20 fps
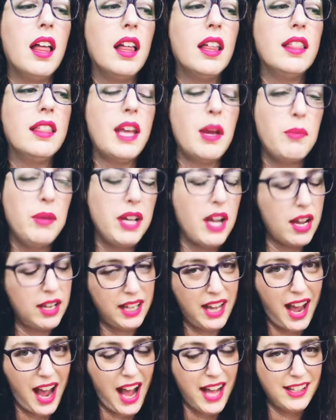then we got
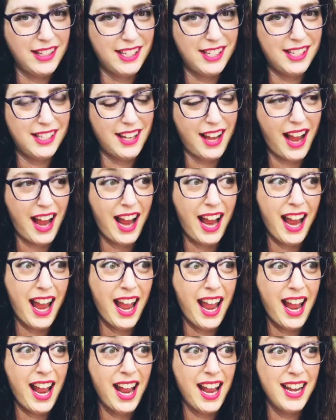cats
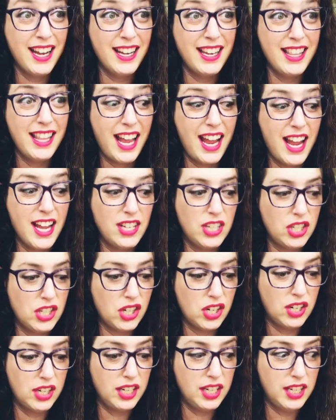and they
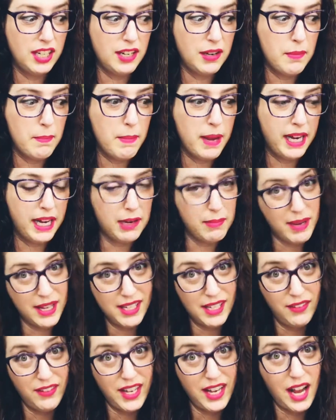started making a
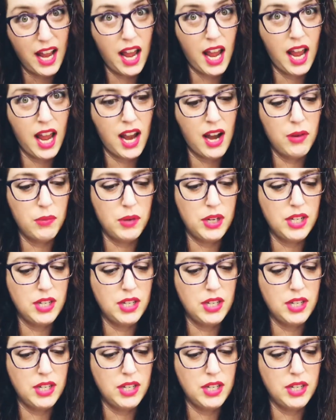mess of it, and we